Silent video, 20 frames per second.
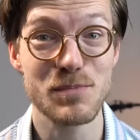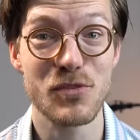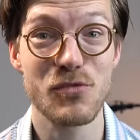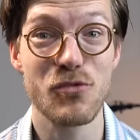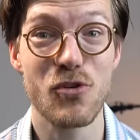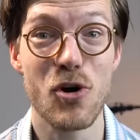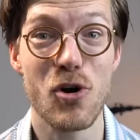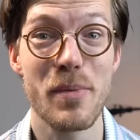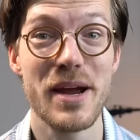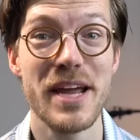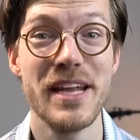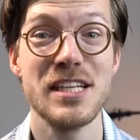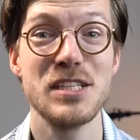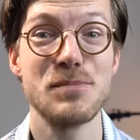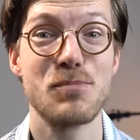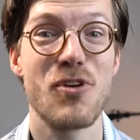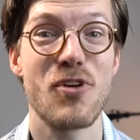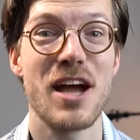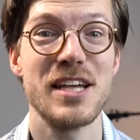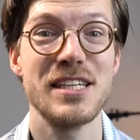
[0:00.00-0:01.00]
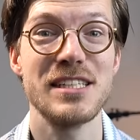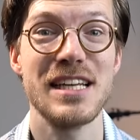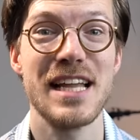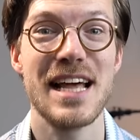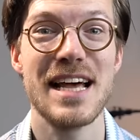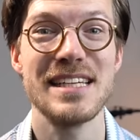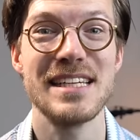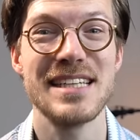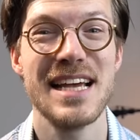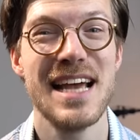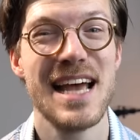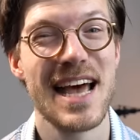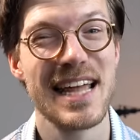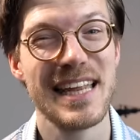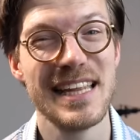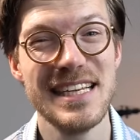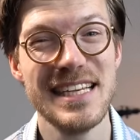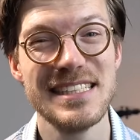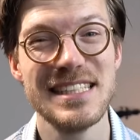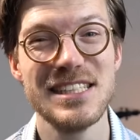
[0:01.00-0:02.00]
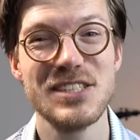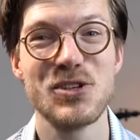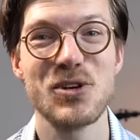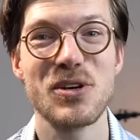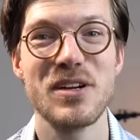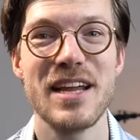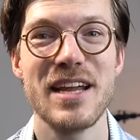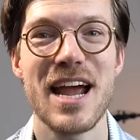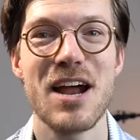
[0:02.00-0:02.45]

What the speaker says: performer in its price class, at least in certain